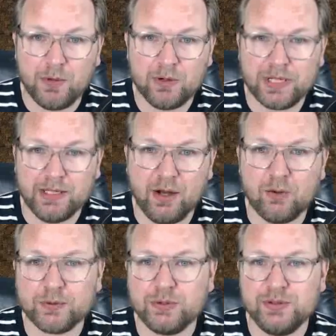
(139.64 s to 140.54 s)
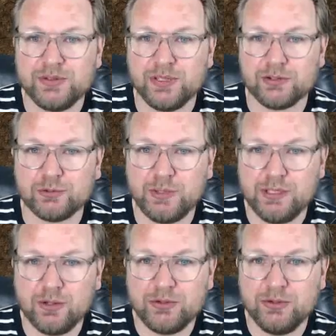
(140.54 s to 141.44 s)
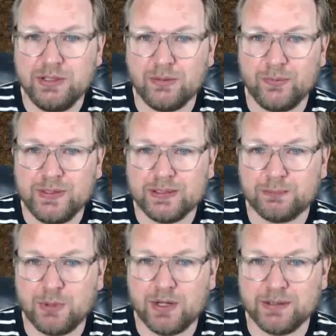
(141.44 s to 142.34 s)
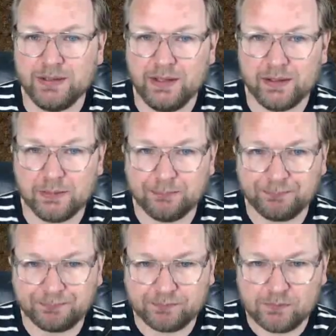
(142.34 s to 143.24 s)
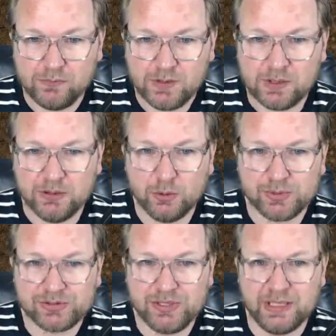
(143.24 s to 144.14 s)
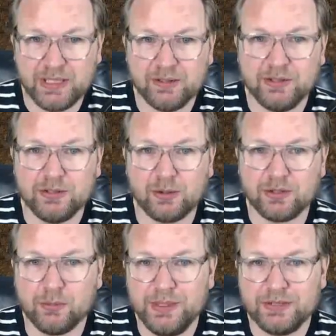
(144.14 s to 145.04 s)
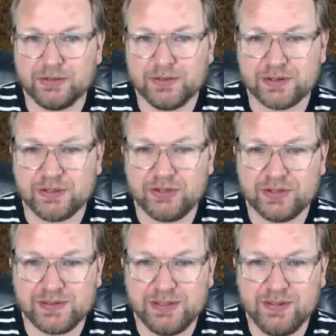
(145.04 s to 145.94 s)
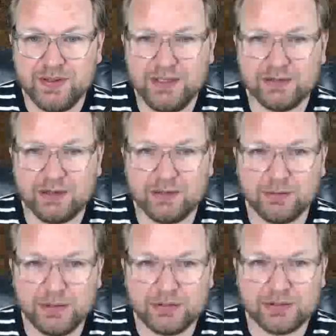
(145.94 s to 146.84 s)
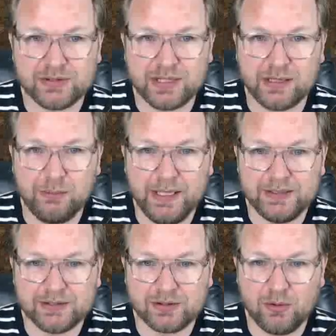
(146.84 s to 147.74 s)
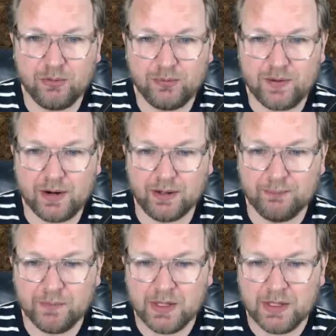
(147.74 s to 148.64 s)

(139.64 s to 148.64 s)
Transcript: Okay, over to the sales. When you go to the affiliates part in here, you will see here your commissions, and as you can see, these are the commissions that I made so far.